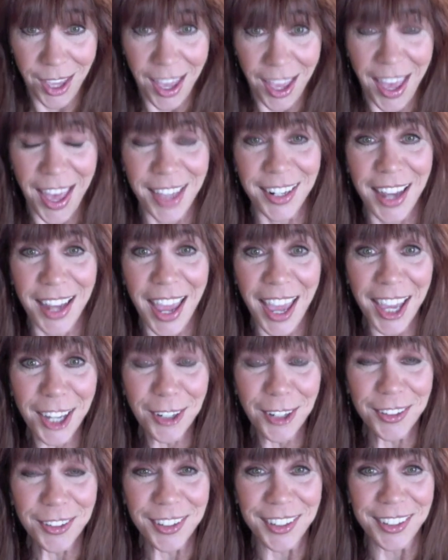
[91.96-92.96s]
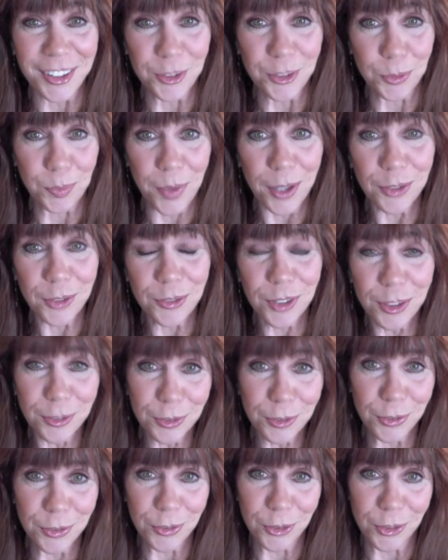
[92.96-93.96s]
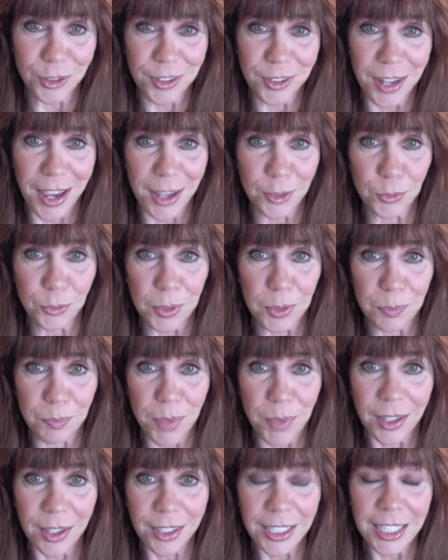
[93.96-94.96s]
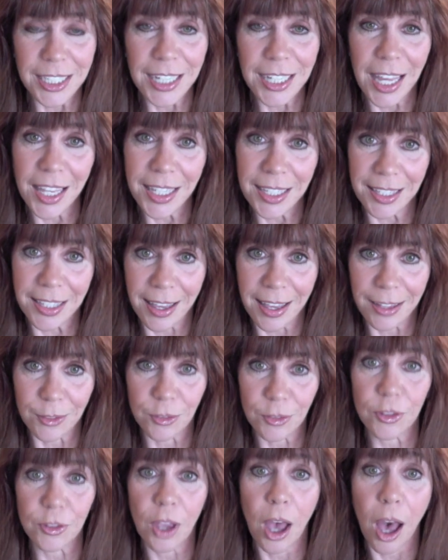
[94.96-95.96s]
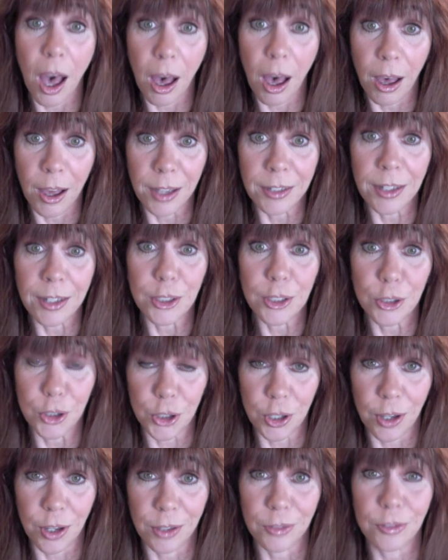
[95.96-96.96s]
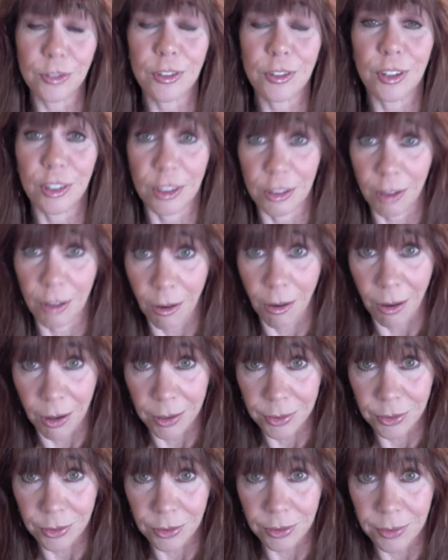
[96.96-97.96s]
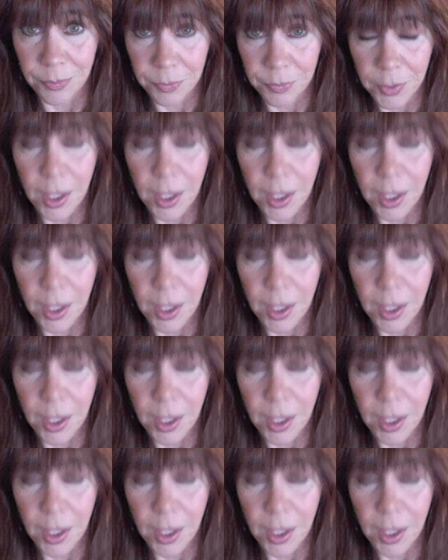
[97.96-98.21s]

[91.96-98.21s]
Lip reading: And anarchy is best understood as rebellion against unjust laws.